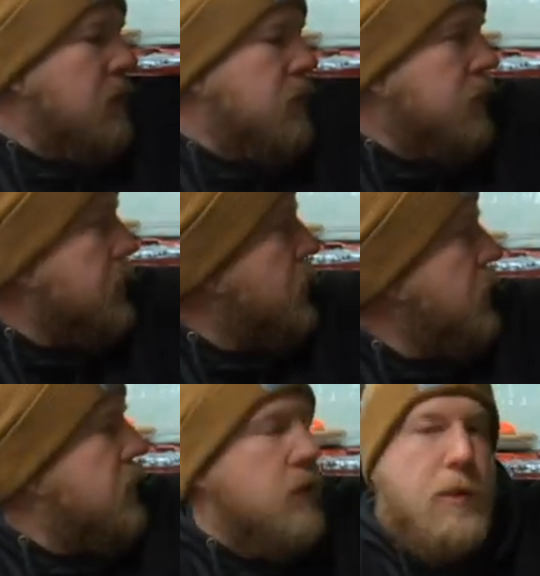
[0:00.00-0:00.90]
doing a
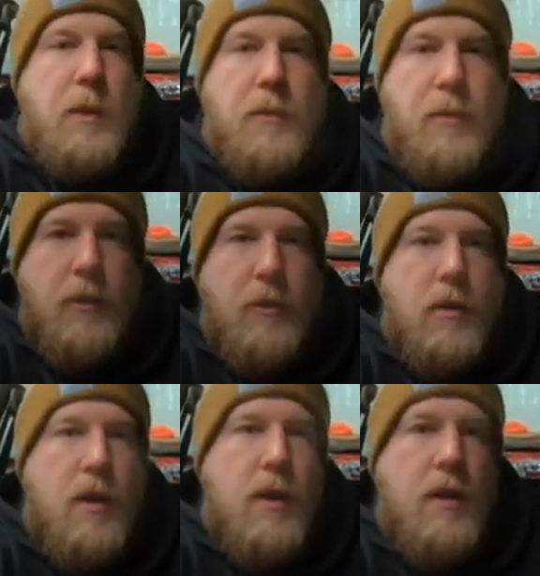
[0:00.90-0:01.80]
quick little
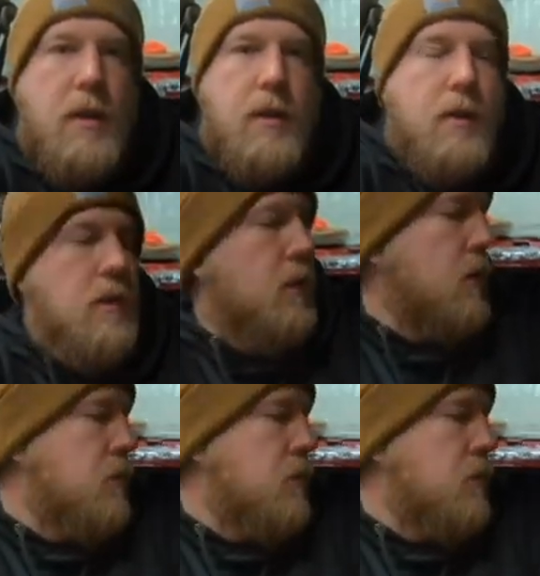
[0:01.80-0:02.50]
review on